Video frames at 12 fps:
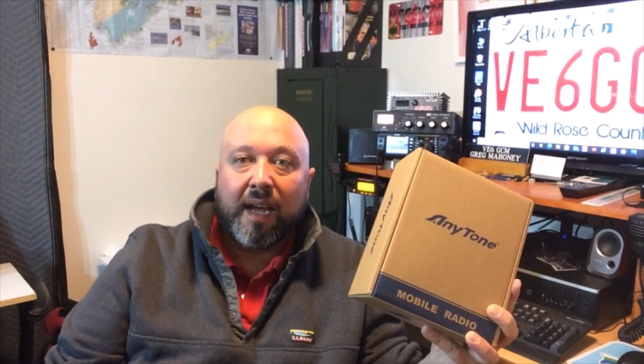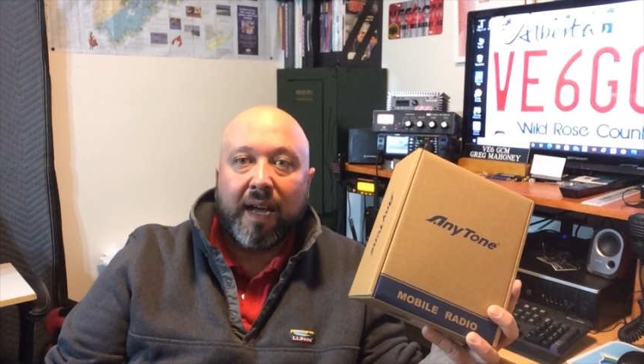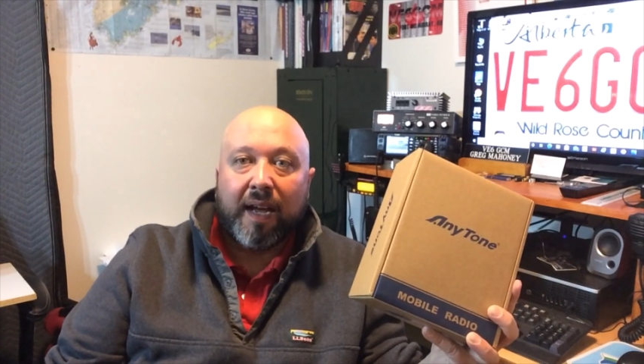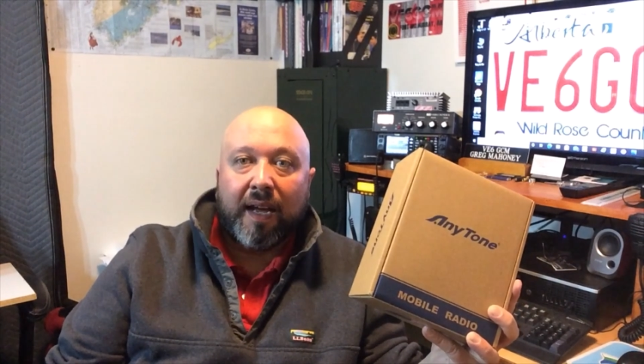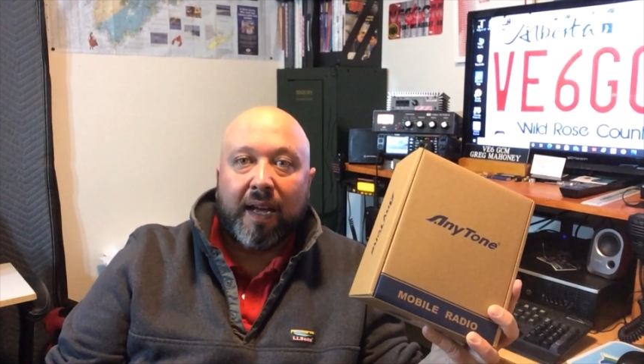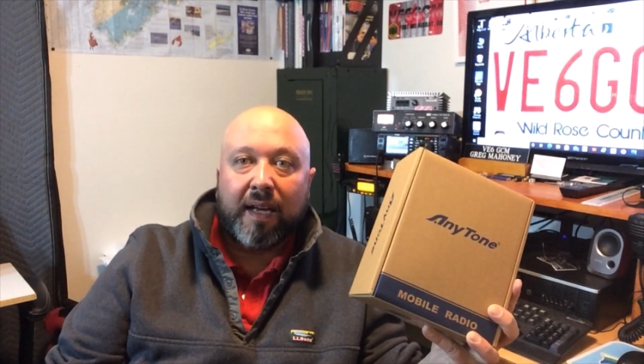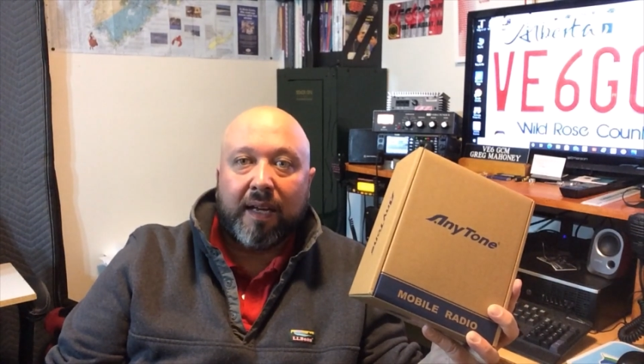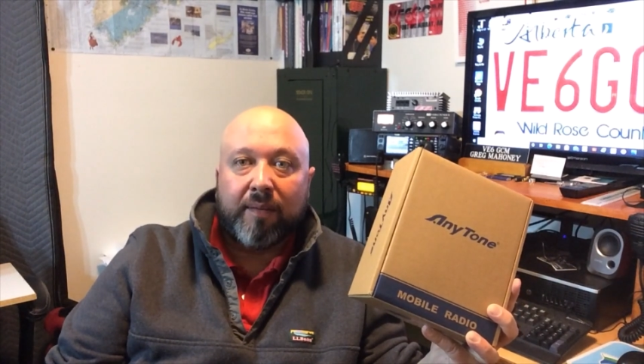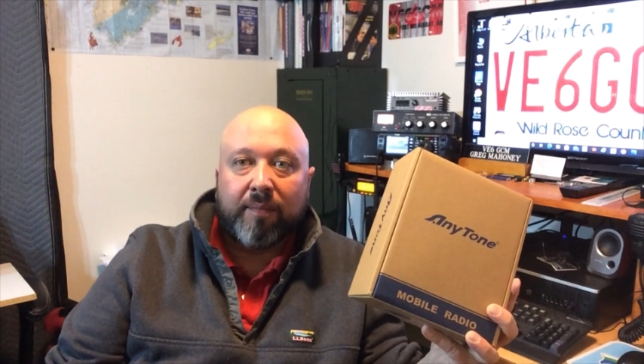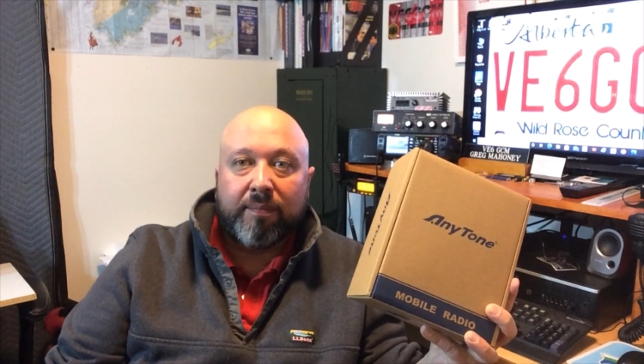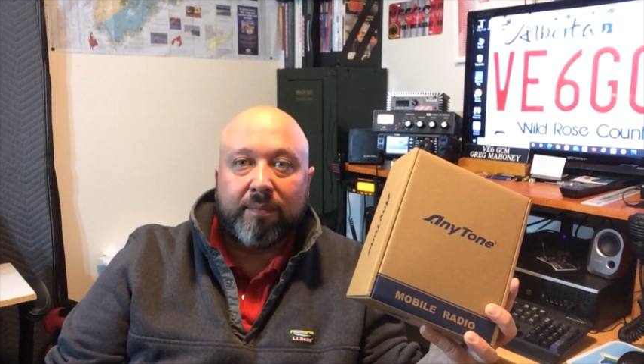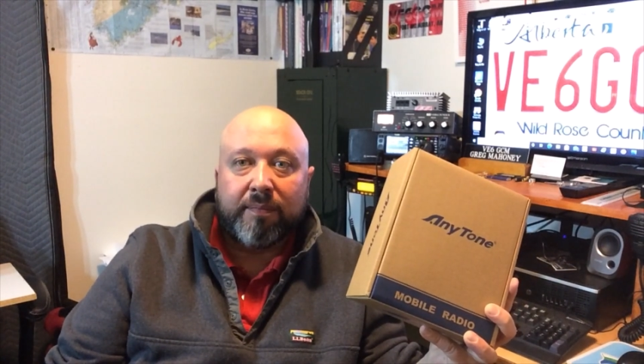
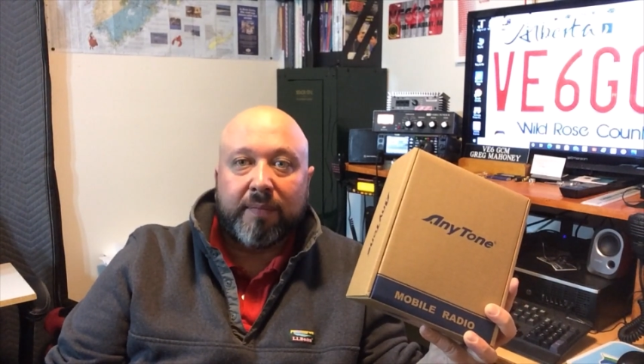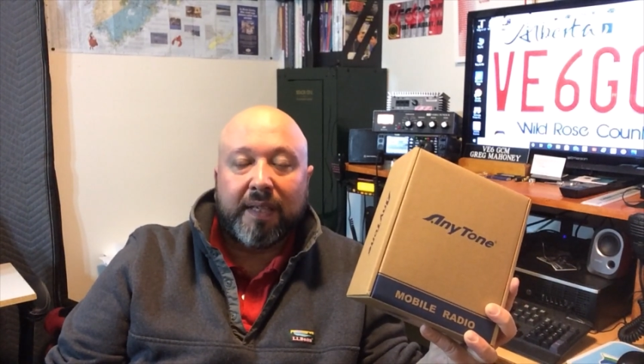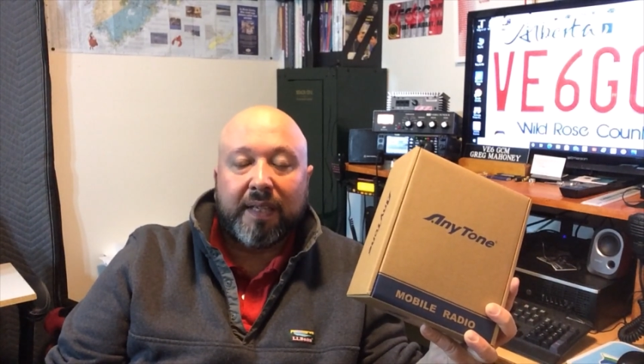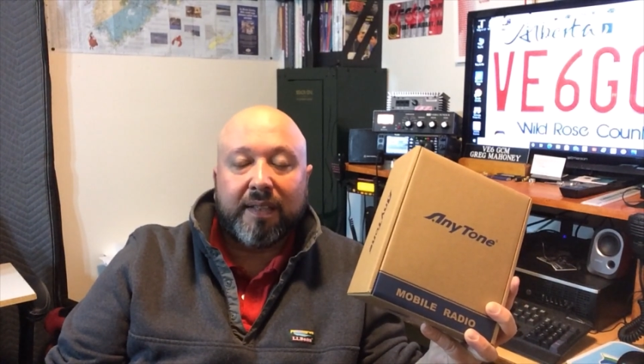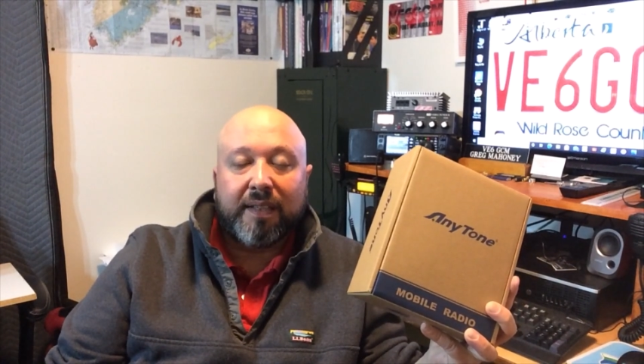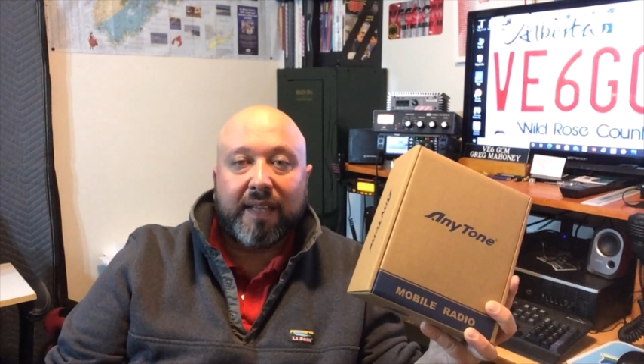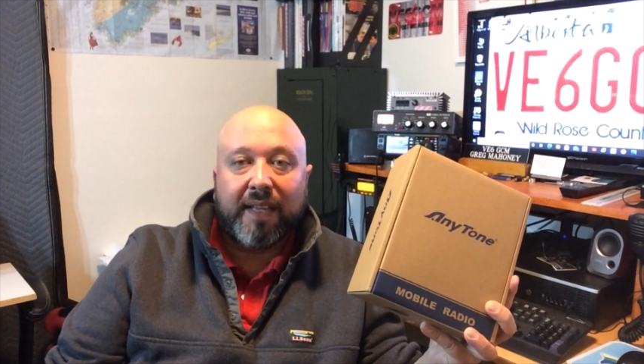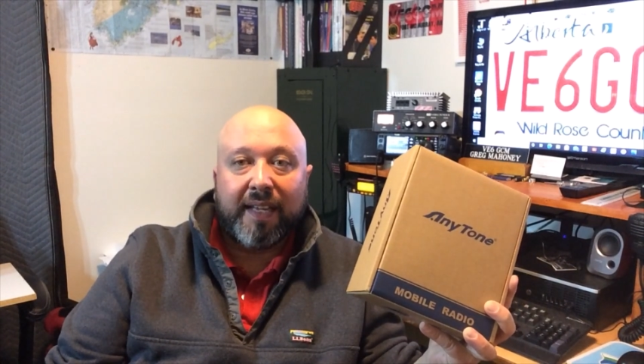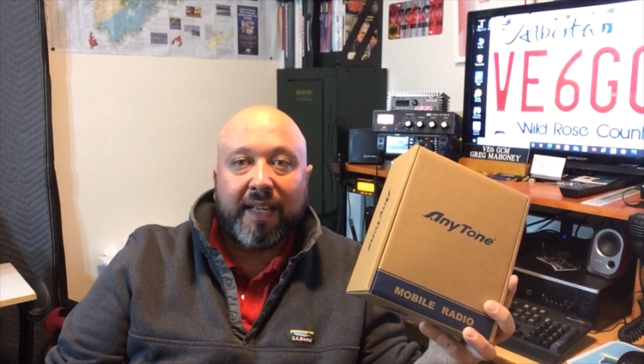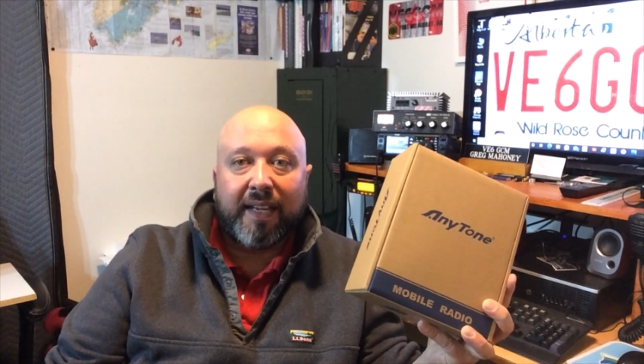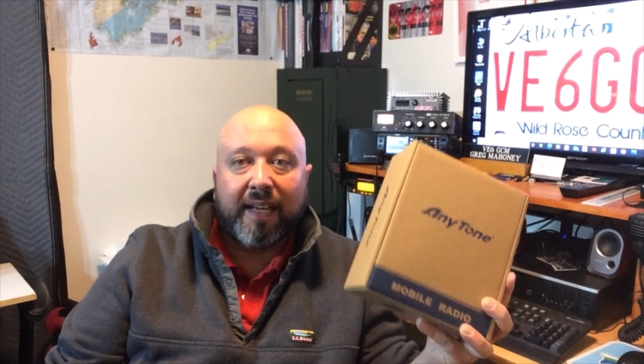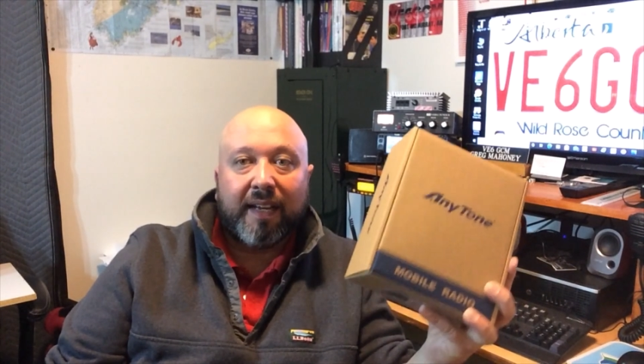Um,
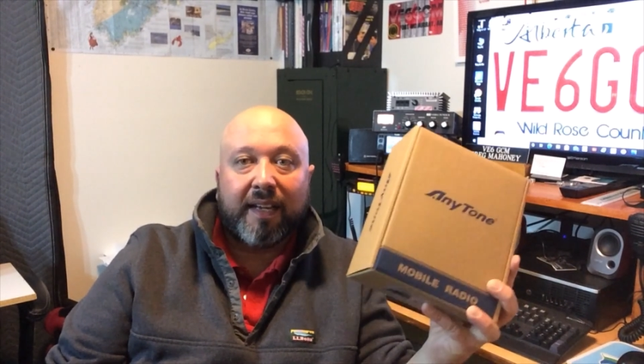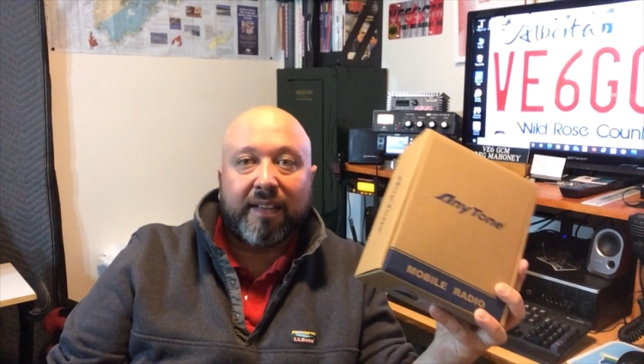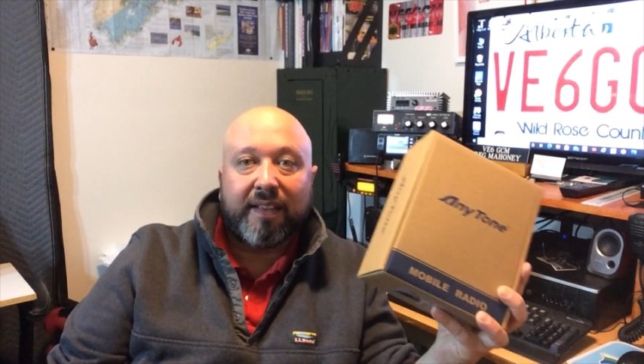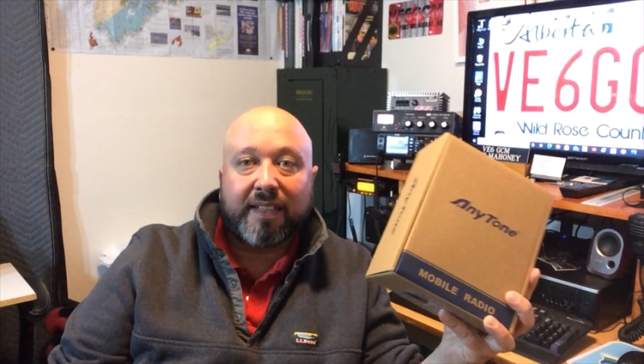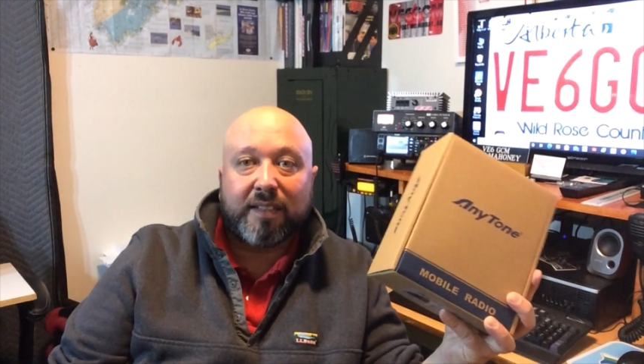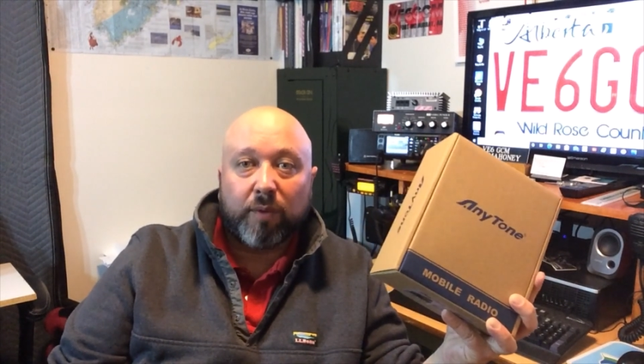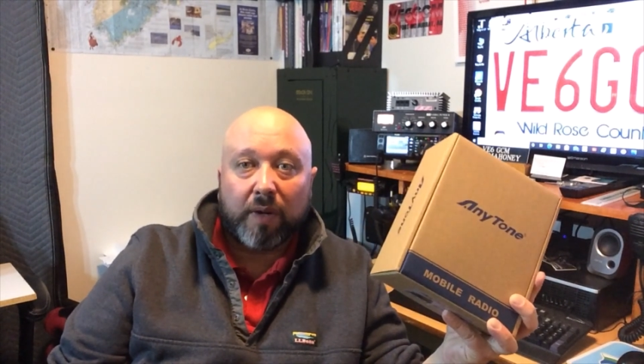they uh, that's